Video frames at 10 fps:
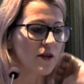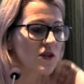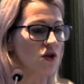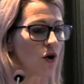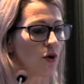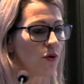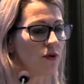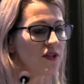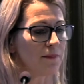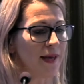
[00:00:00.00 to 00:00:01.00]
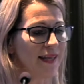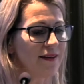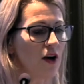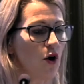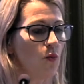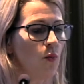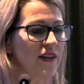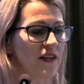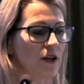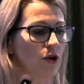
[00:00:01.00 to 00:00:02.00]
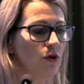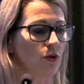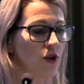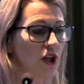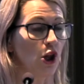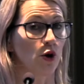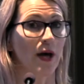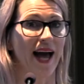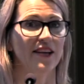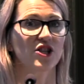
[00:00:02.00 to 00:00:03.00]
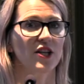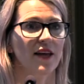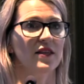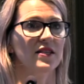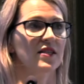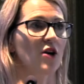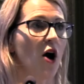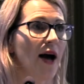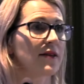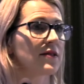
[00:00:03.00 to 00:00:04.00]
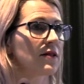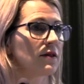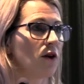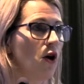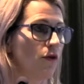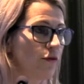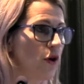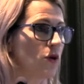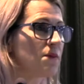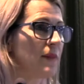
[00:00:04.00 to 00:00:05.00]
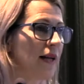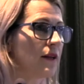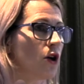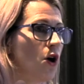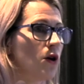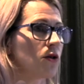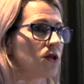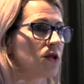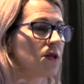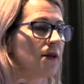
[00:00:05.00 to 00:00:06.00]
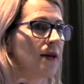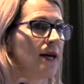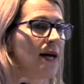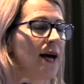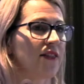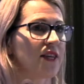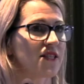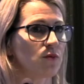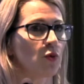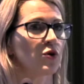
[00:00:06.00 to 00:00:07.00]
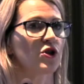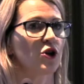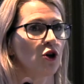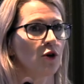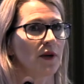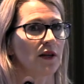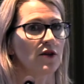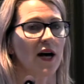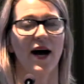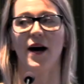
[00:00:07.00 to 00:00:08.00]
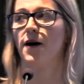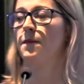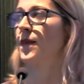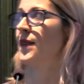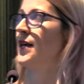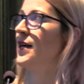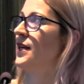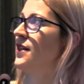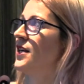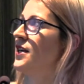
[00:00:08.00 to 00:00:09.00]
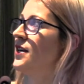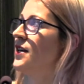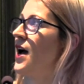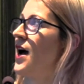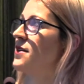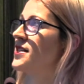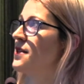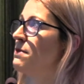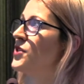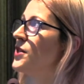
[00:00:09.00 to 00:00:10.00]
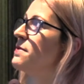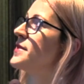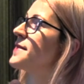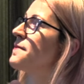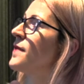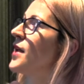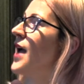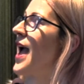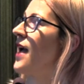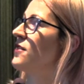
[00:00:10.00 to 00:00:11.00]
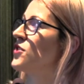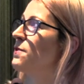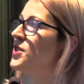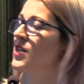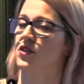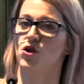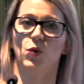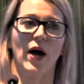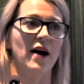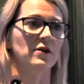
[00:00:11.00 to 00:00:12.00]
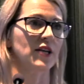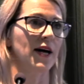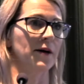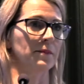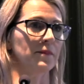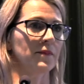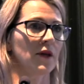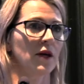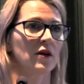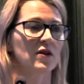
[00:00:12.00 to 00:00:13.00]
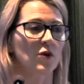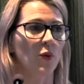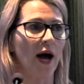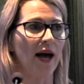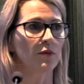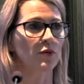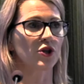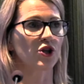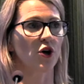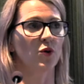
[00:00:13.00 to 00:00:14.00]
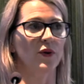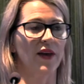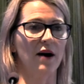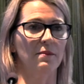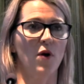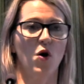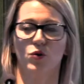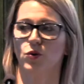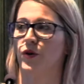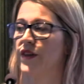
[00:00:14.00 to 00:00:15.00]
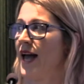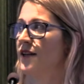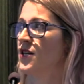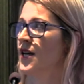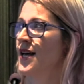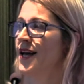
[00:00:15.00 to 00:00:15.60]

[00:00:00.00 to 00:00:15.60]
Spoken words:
So depending on whether the location and the size of those blood clots, this will determine the symptoms and the potential outcome. So we're able to show with our model that